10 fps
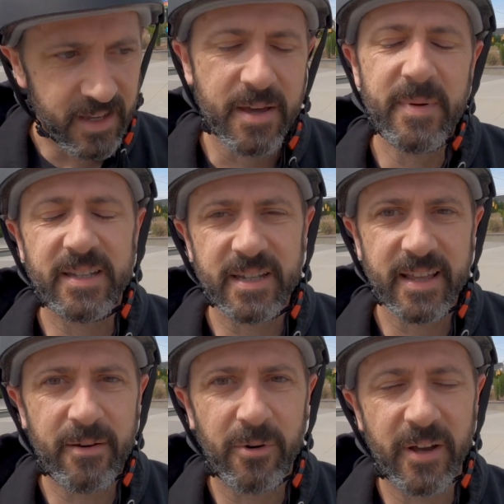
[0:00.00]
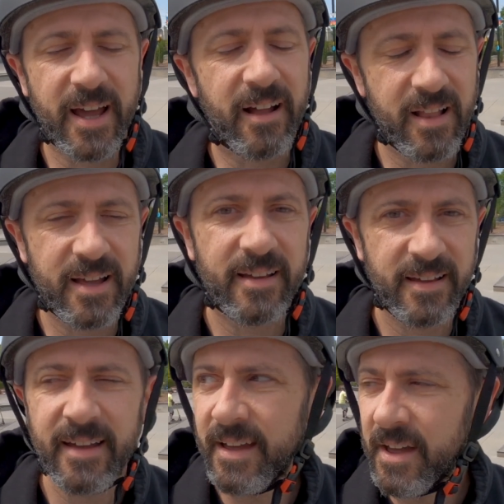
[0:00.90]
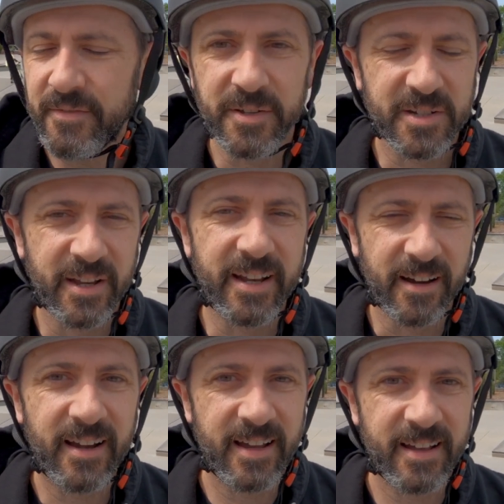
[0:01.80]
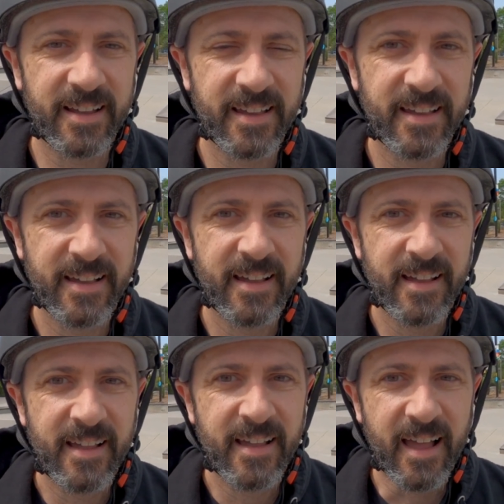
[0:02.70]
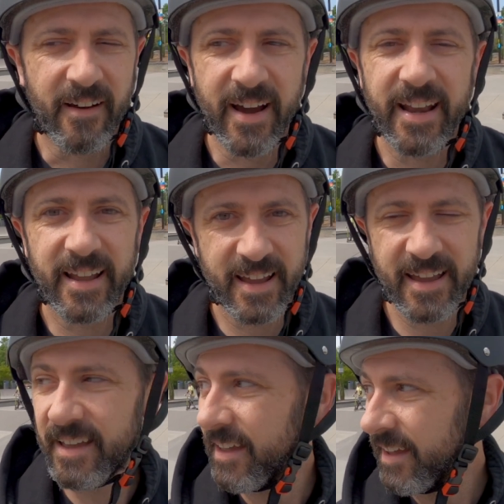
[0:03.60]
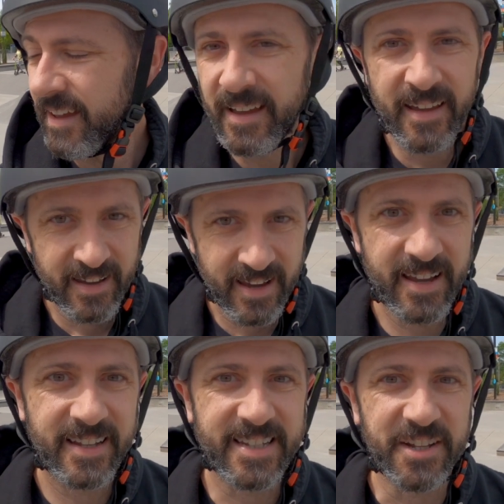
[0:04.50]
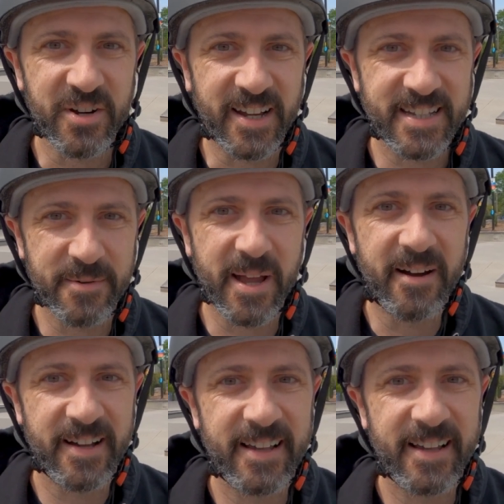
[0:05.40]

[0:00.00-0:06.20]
Commit to that Royale. Feels good here. All right, 10 tricks, here we go.